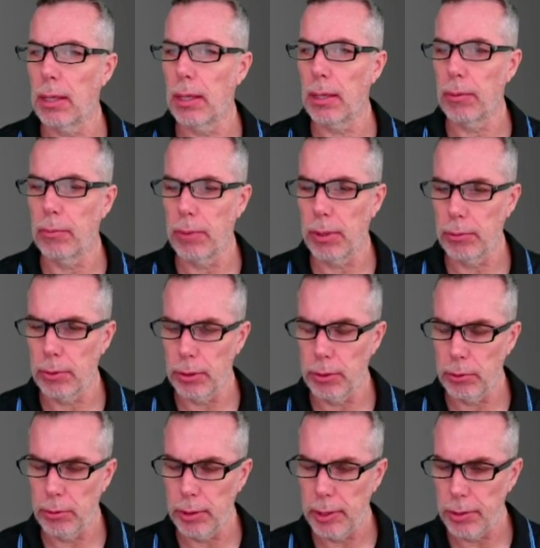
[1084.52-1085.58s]
when we're
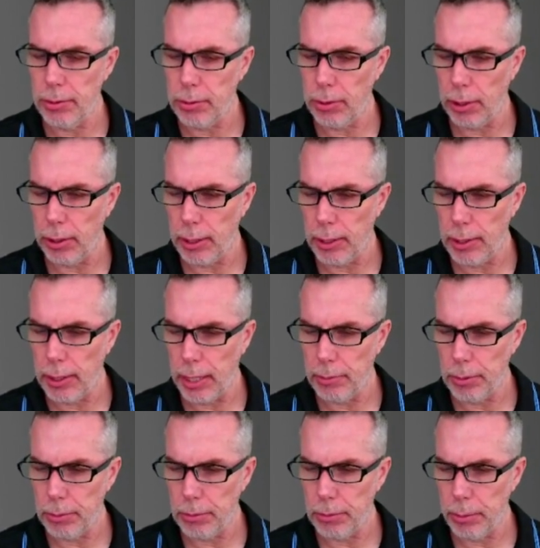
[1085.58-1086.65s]
doing the star
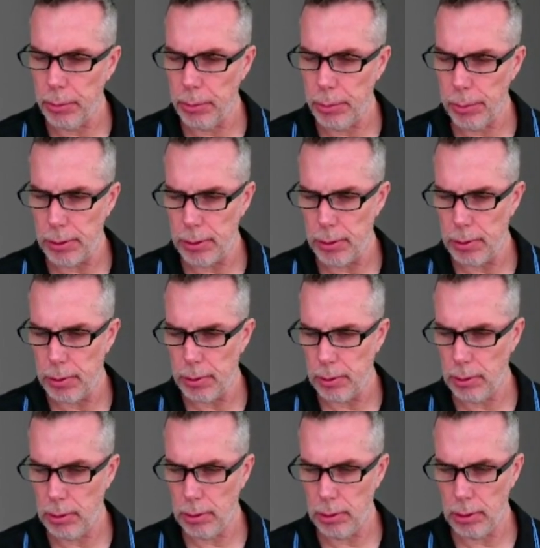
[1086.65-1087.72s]
alignment process,
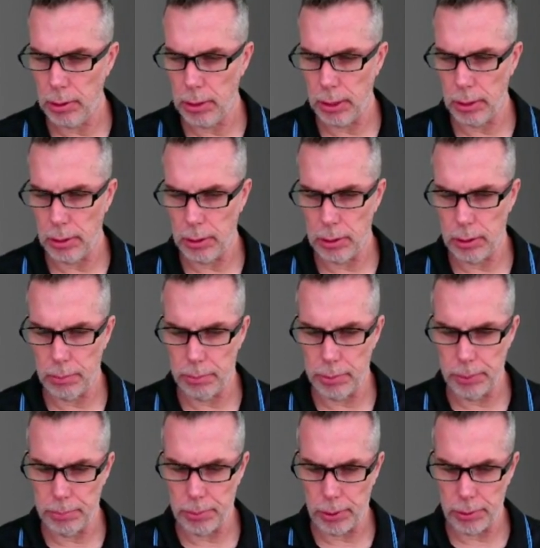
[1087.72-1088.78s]
here in the
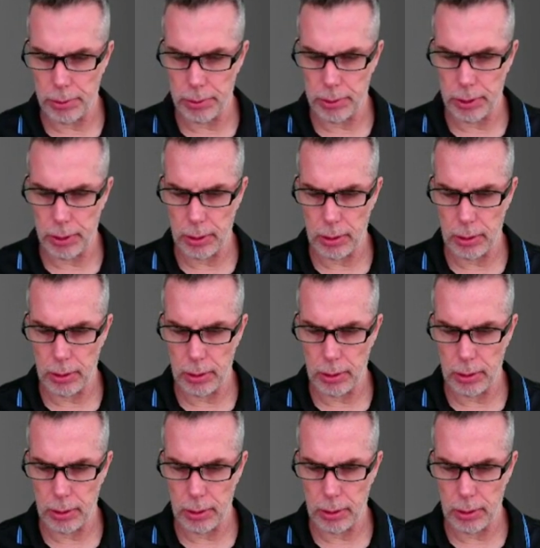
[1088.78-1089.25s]
pre-processing